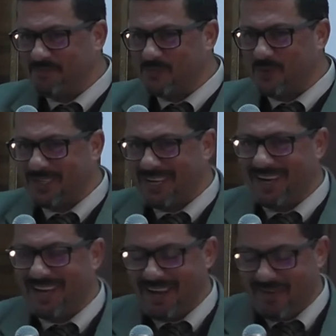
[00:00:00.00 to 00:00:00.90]
What I
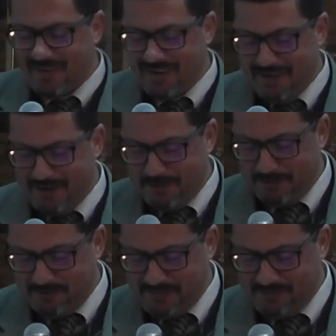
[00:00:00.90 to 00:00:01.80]
like
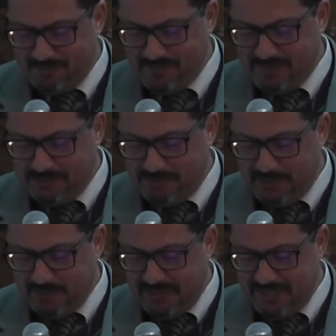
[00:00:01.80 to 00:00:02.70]
about